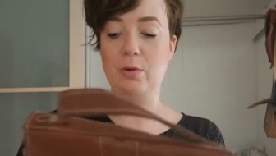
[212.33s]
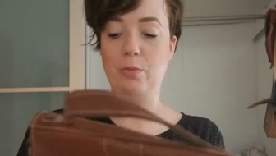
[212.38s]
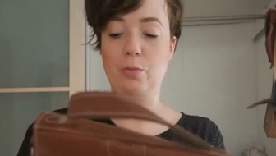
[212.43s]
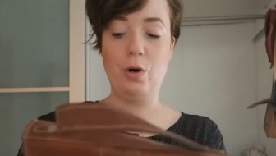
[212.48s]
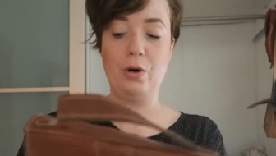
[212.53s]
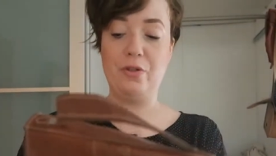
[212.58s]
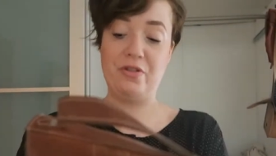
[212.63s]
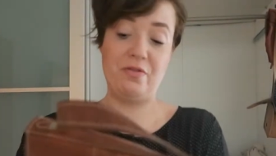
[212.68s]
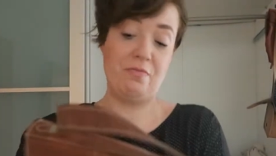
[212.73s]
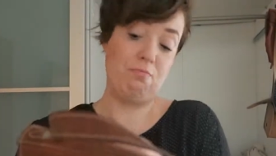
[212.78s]

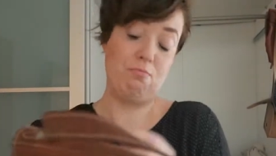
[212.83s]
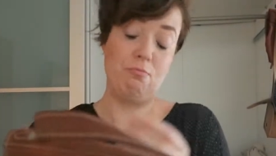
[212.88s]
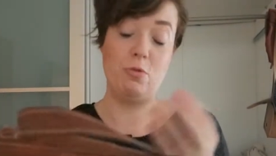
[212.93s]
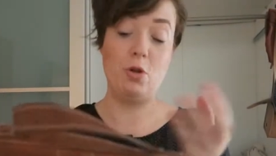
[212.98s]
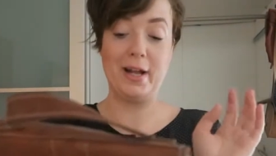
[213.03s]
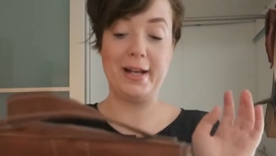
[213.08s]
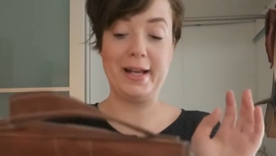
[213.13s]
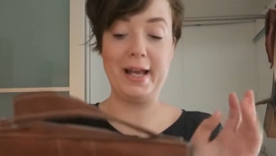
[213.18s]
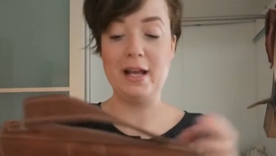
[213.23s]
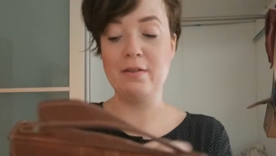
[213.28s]
well,
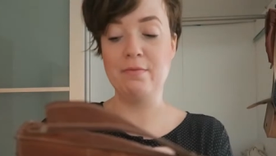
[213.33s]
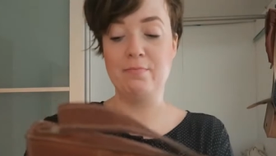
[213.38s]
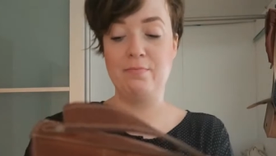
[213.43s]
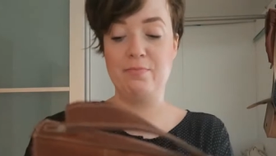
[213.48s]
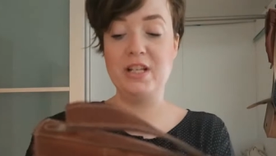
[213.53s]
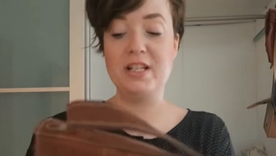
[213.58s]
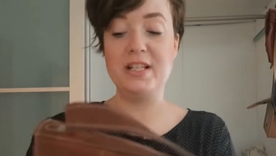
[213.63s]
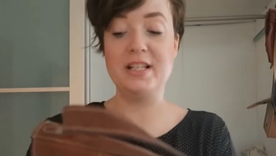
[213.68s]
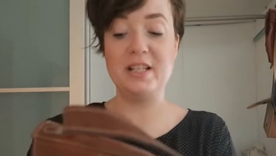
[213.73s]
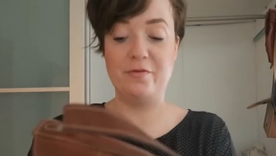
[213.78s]
not again,
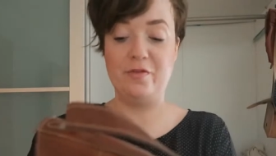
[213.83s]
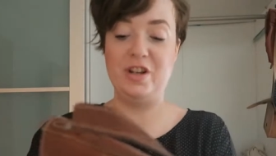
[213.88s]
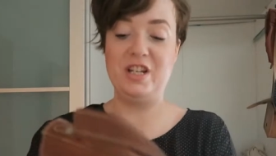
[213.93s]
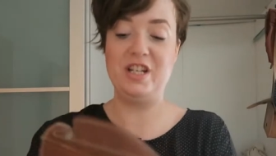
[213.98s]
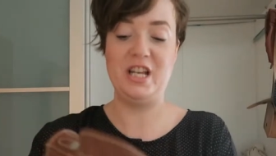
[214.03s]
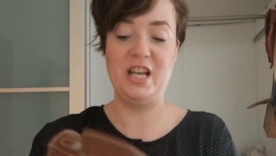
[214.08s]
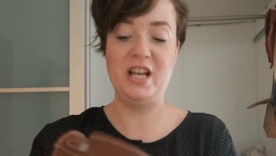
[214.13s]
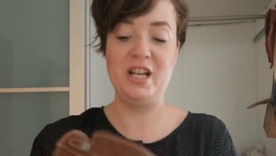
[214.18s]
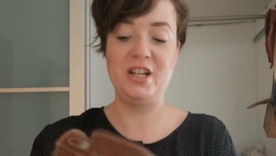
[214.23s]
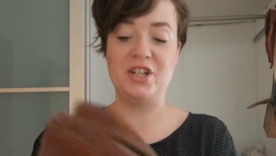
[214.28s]
this is
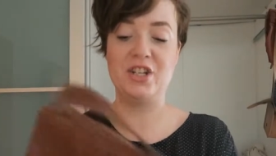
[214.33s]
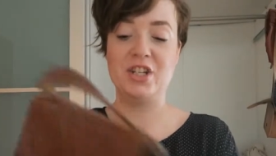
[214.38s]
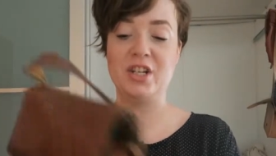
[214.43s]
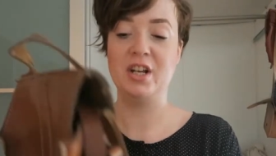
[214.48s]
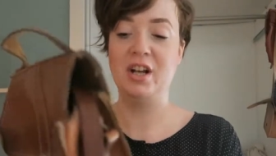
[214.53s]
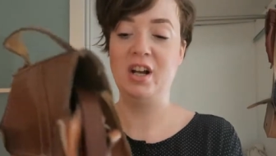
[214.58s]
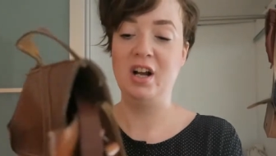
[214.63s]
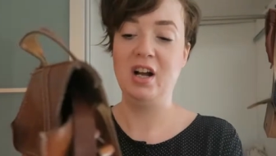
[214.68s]
vintage.